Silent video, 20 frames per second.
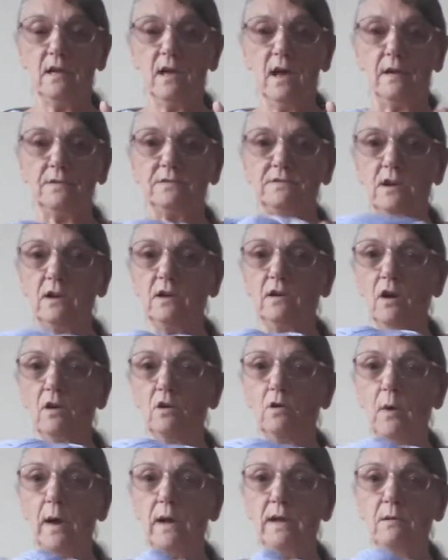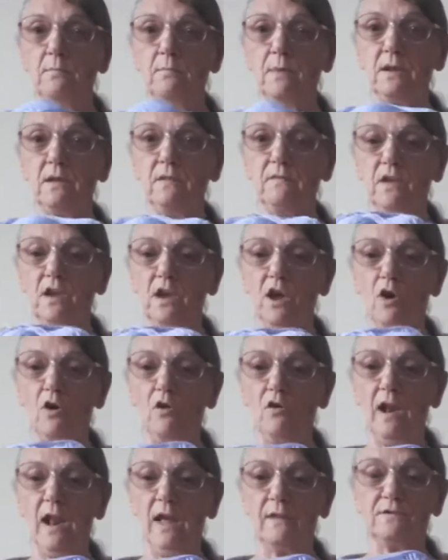I've still got quite a bit of the
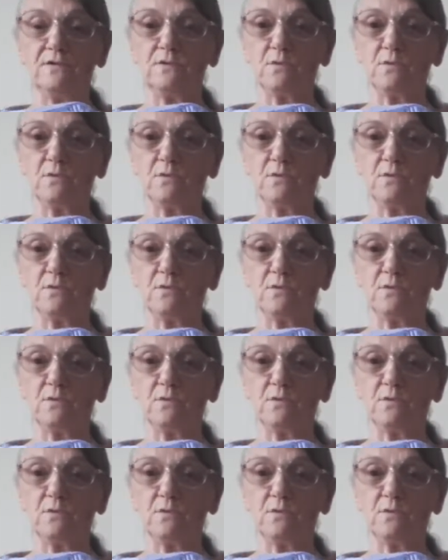yarn left,